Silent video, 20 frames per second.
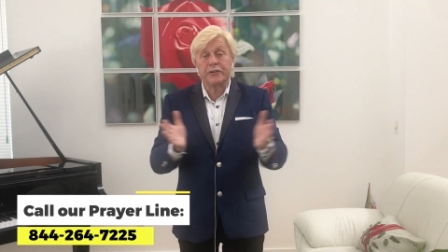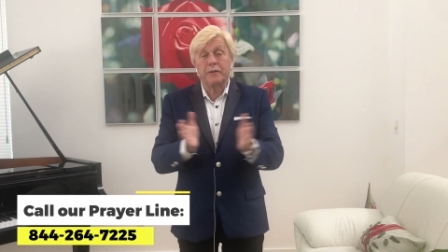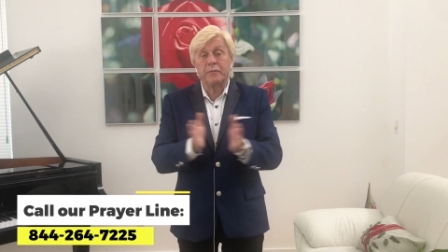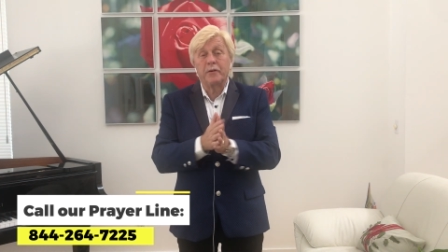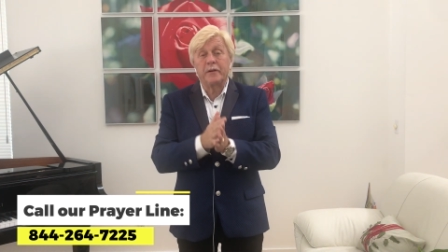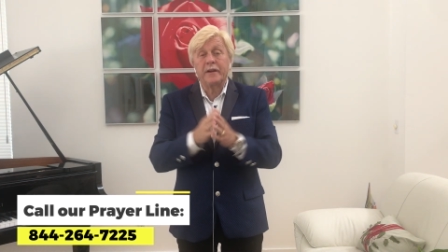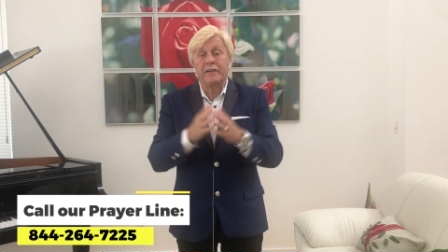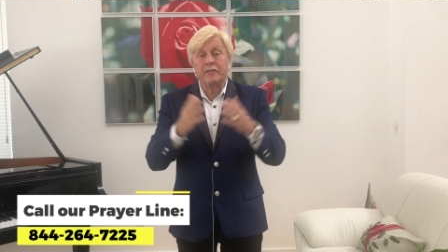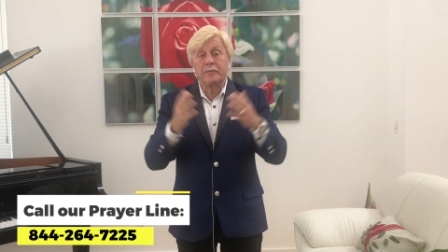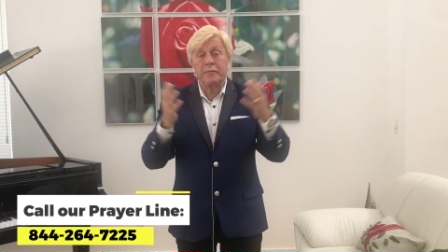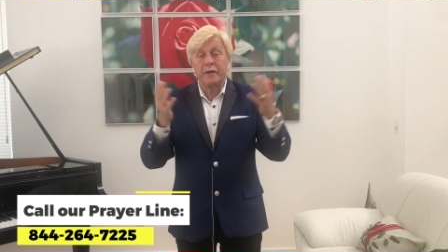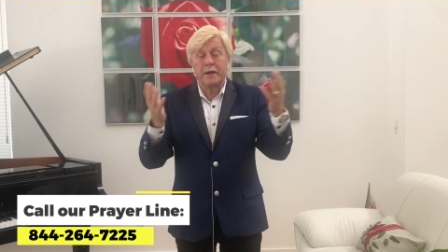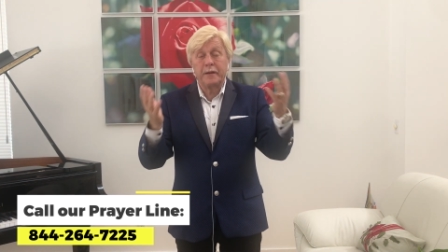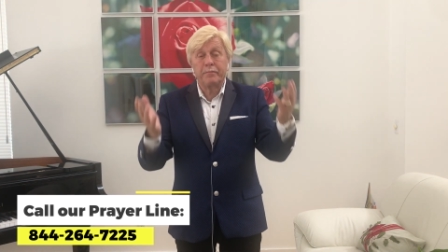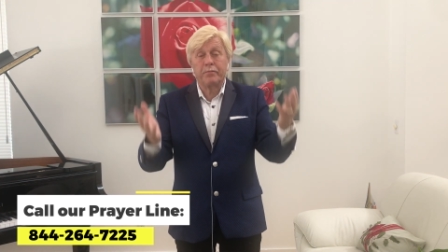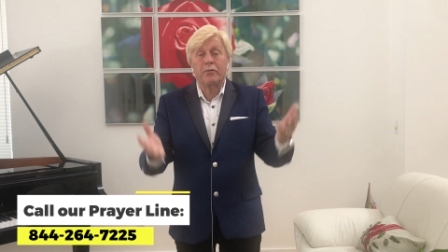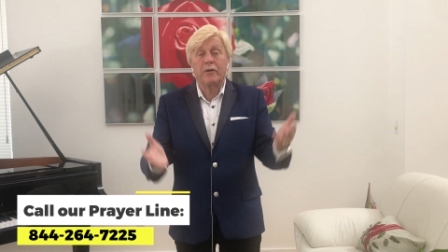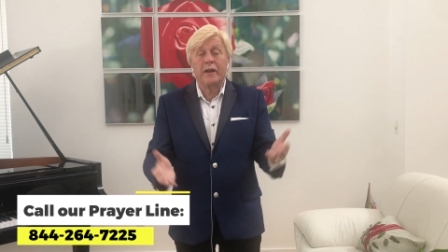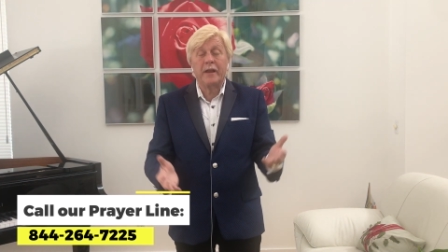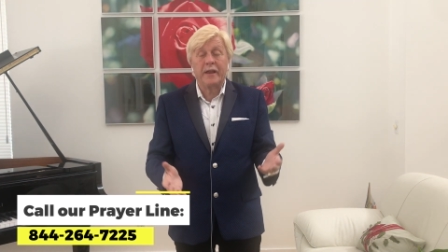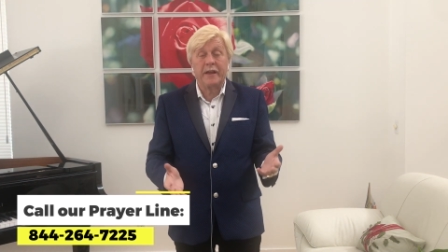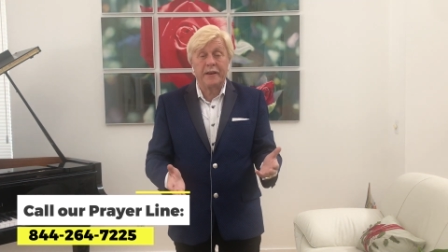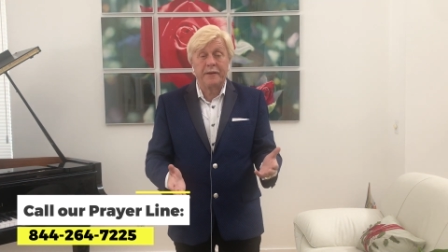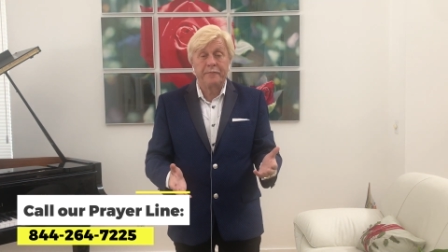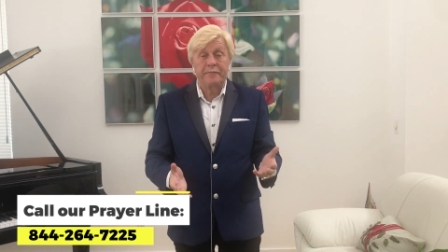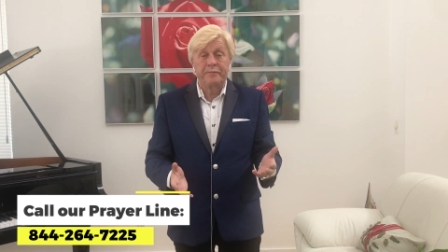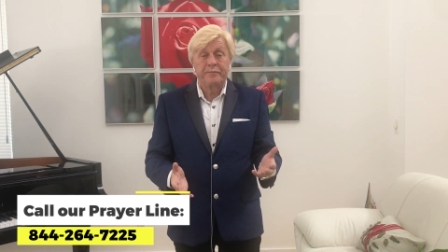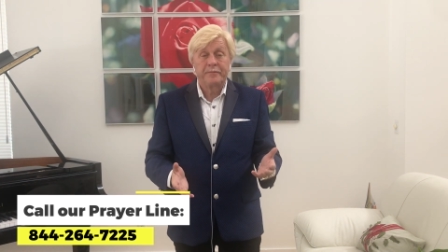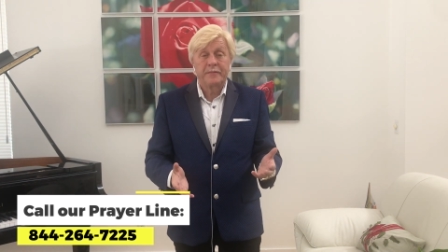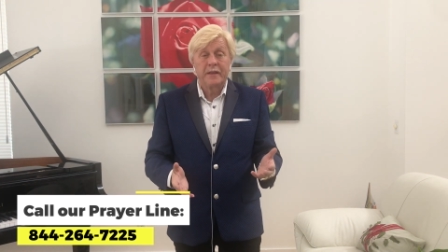come on, everybody pray.
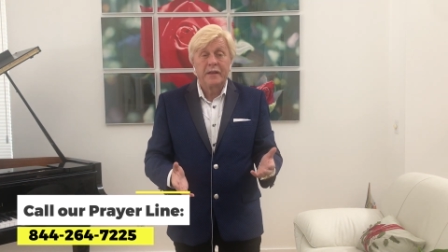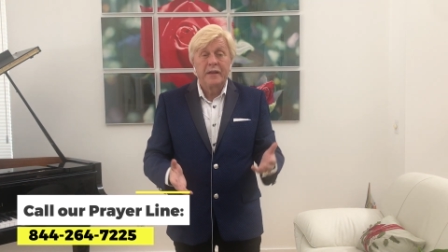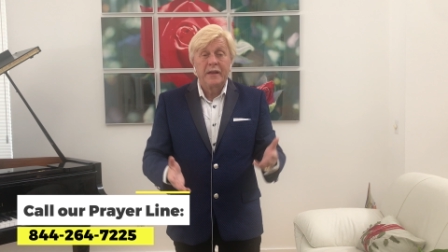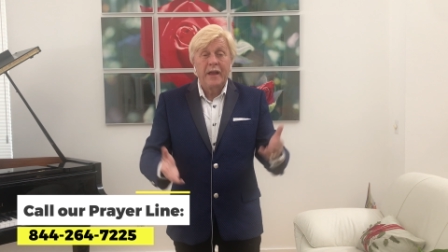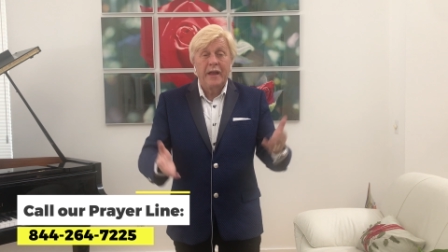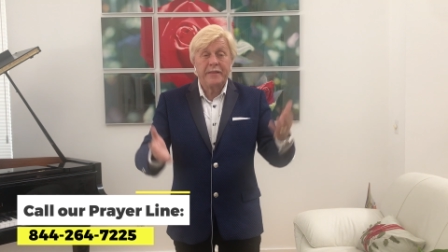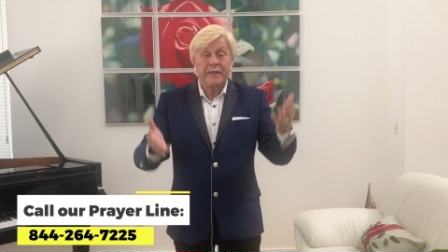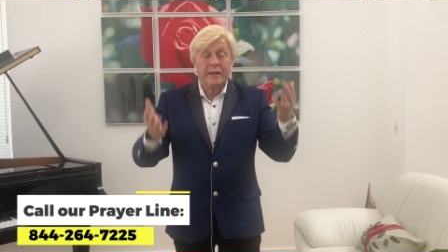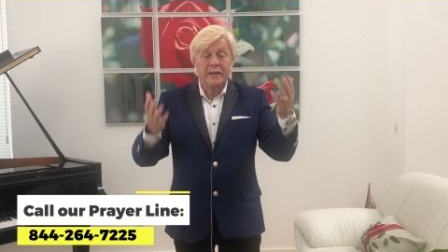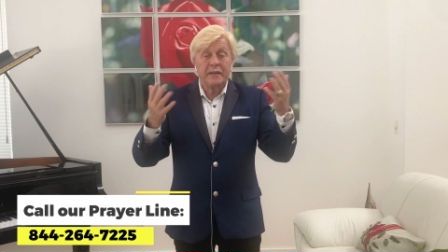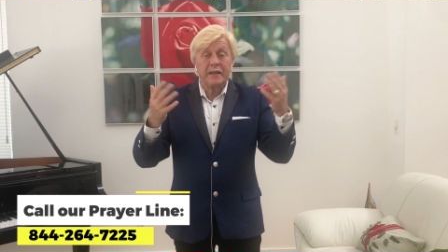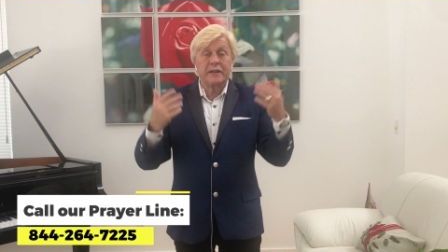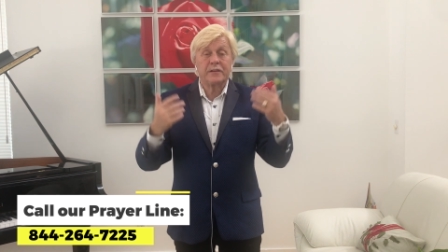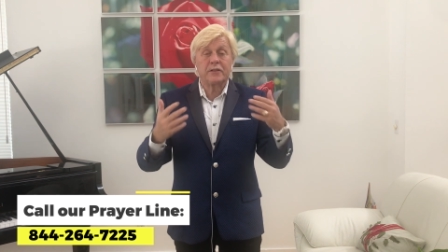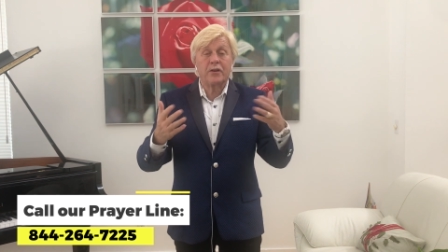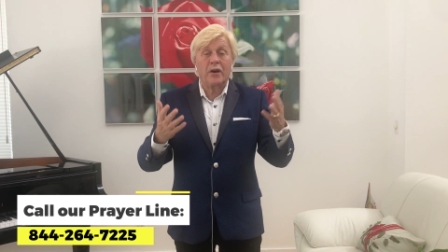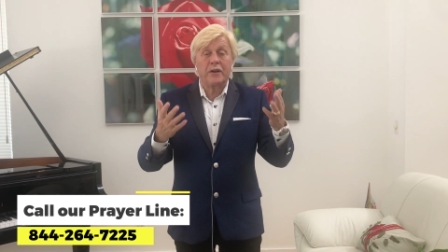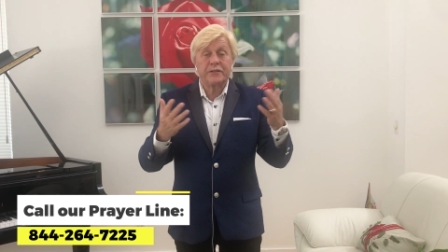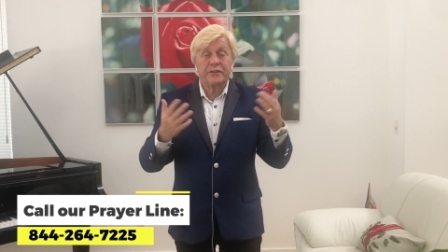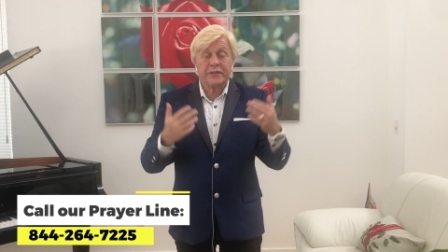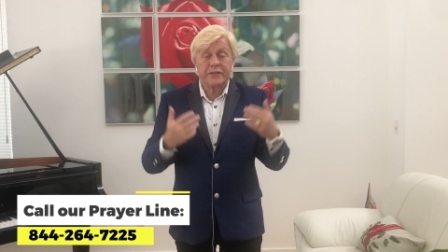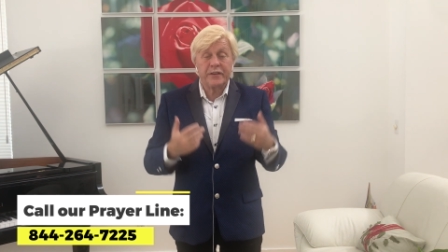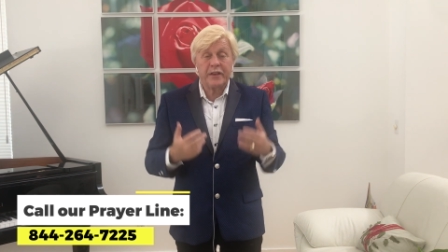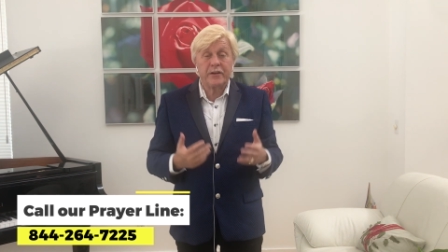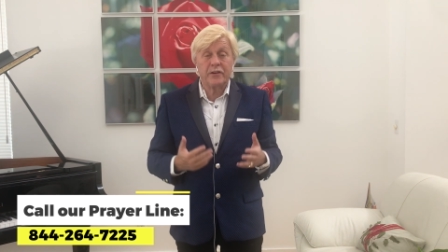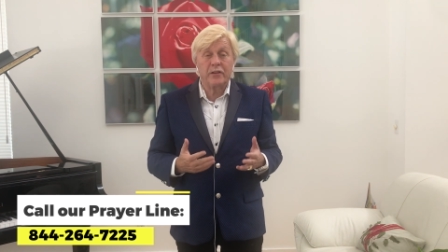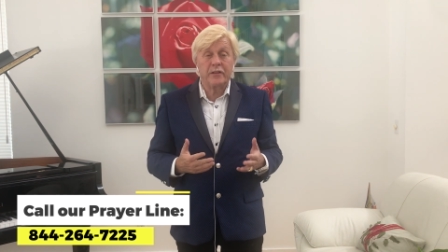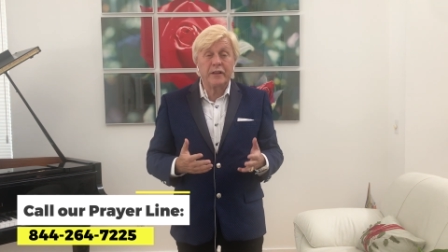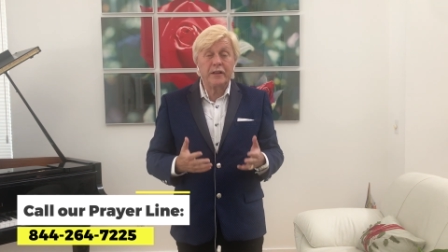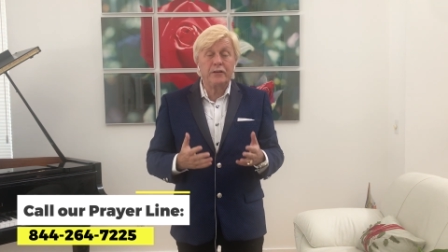And then let God
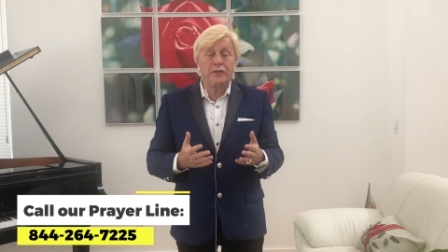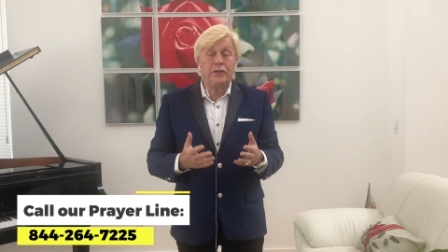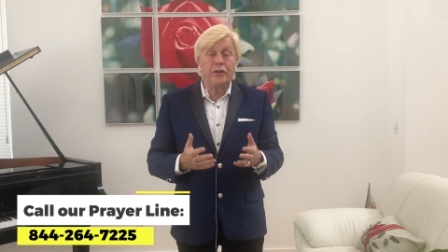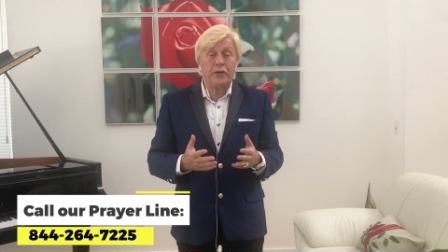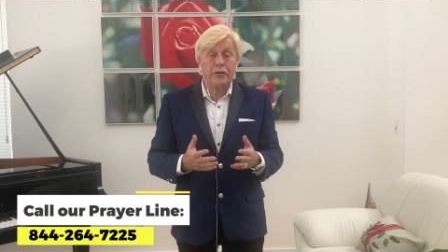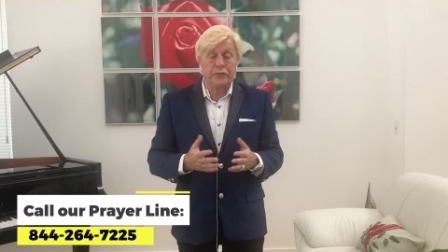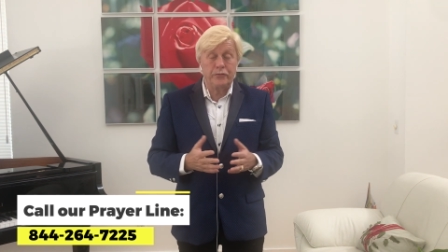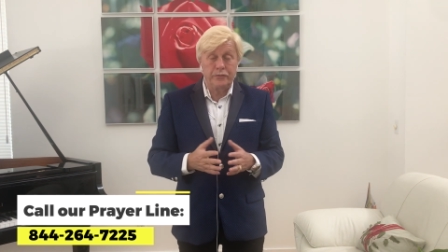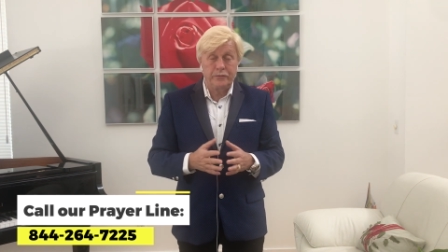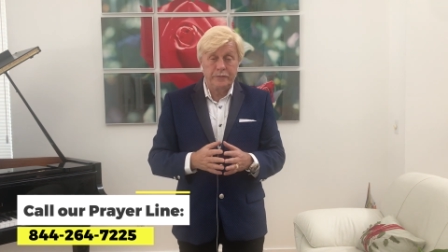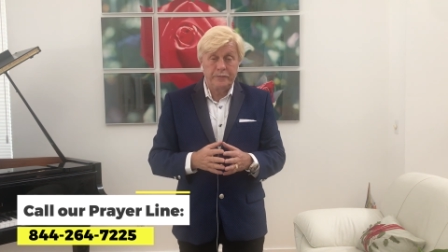settle in you